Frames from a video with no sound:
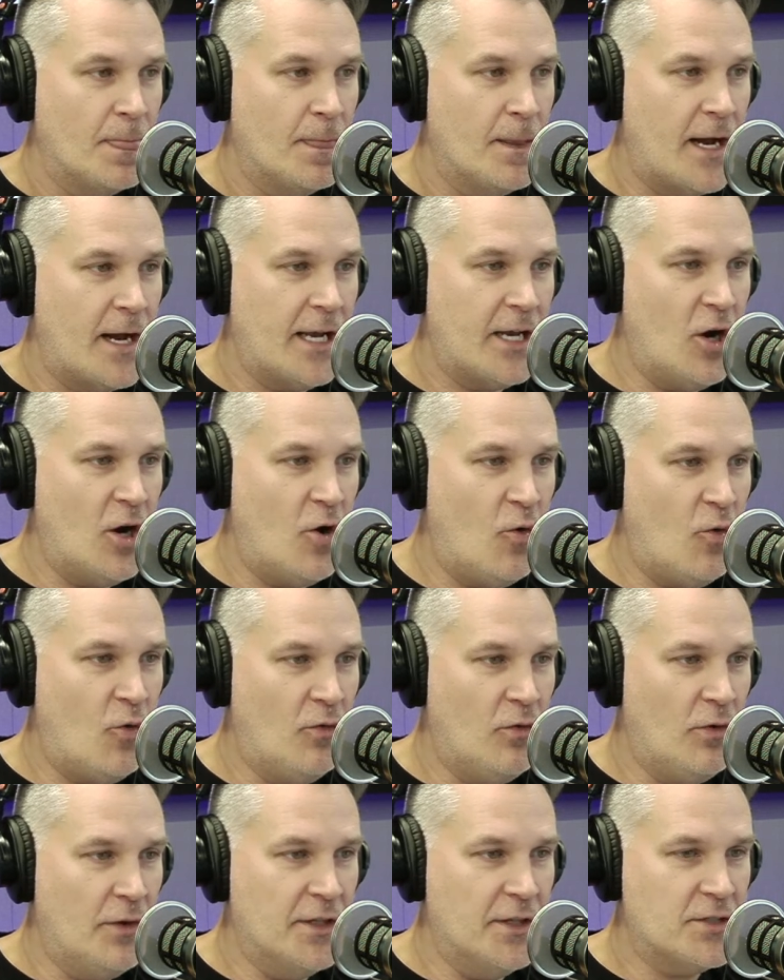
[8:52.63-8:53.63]

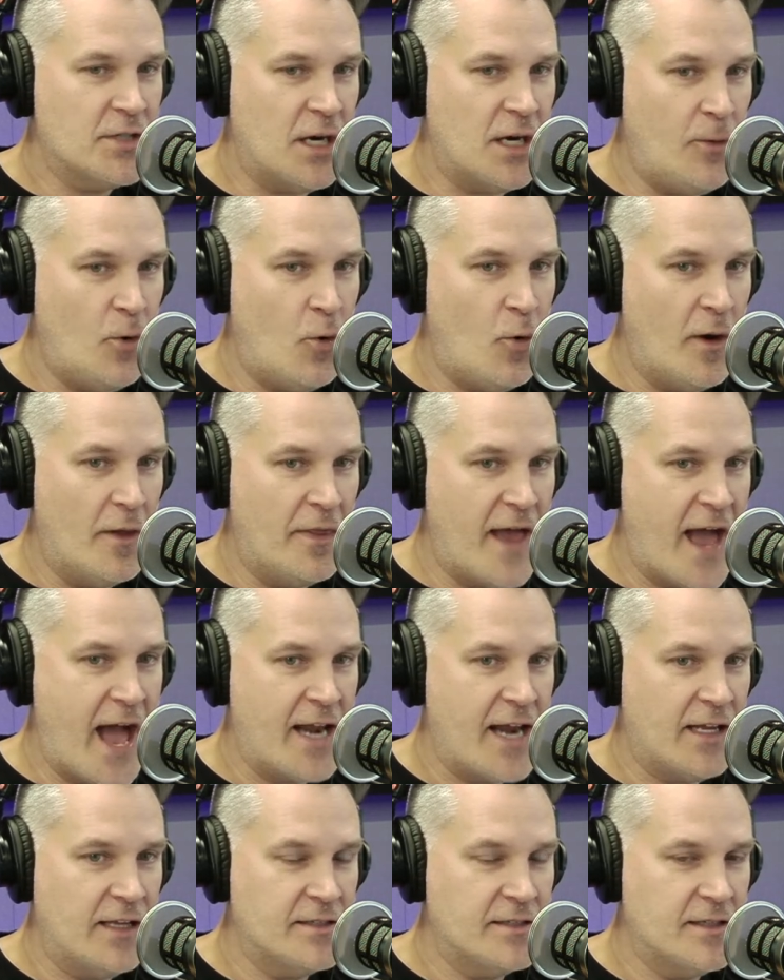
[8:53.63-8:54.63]
Well, the trouble with
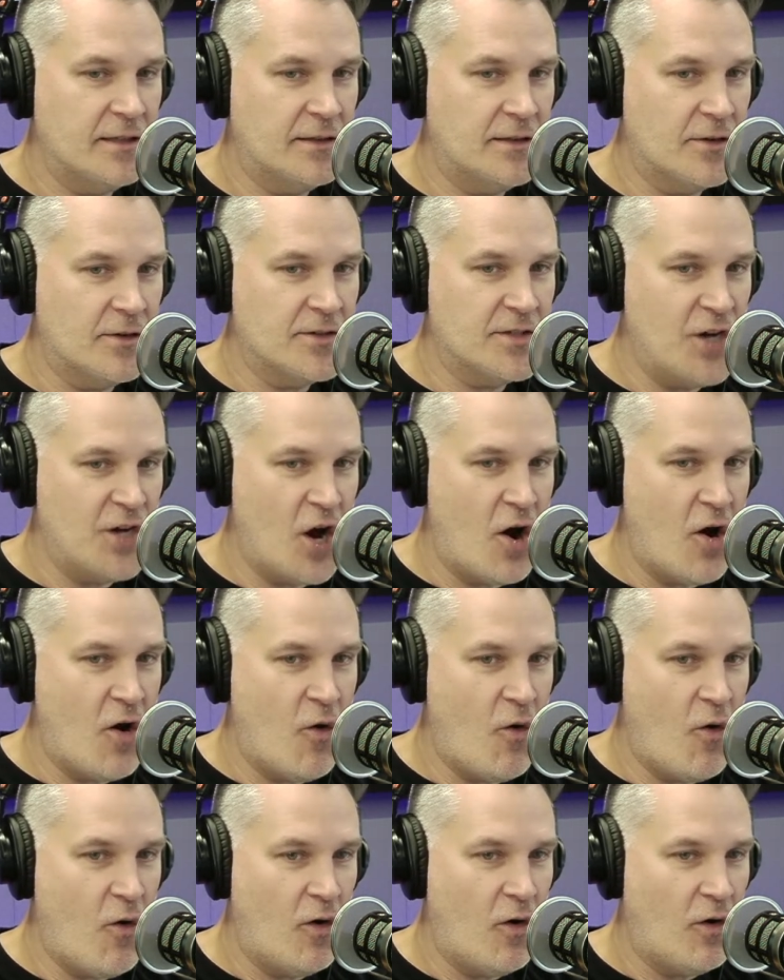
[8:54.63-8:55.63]
that is that there's
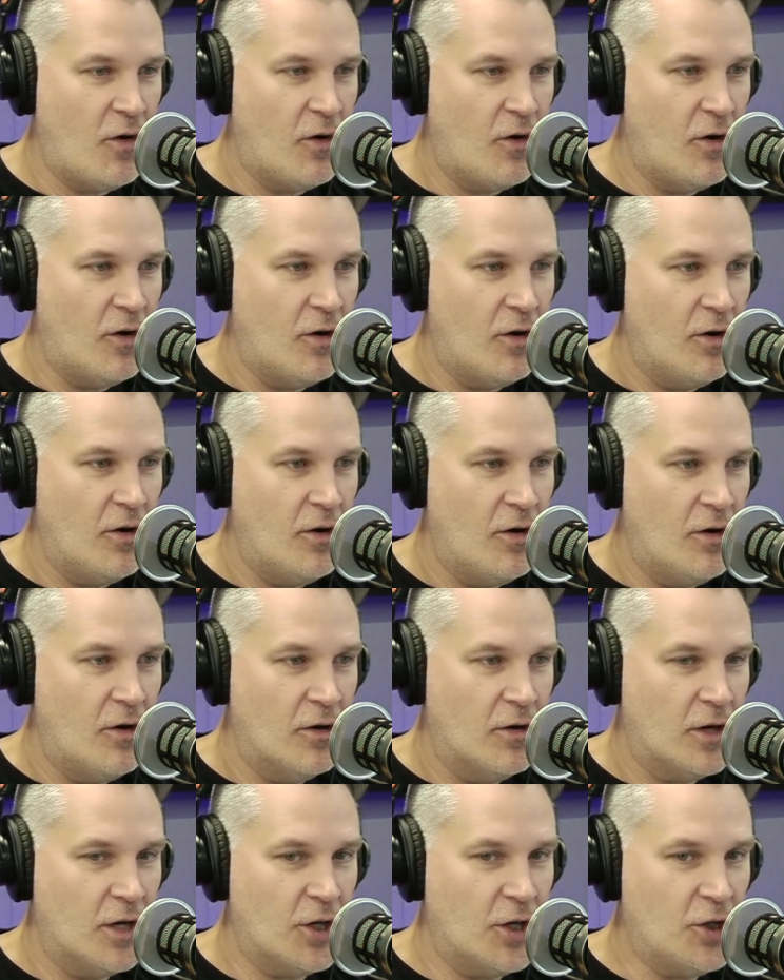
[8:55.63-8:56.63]
no
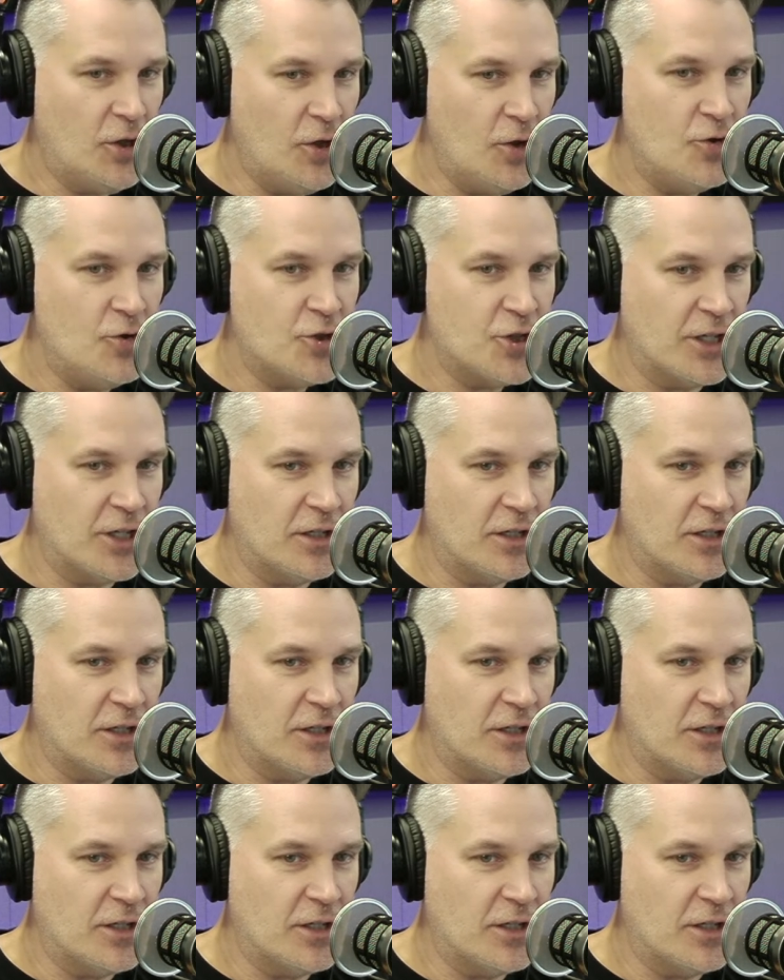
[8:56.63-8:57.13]
conclusion.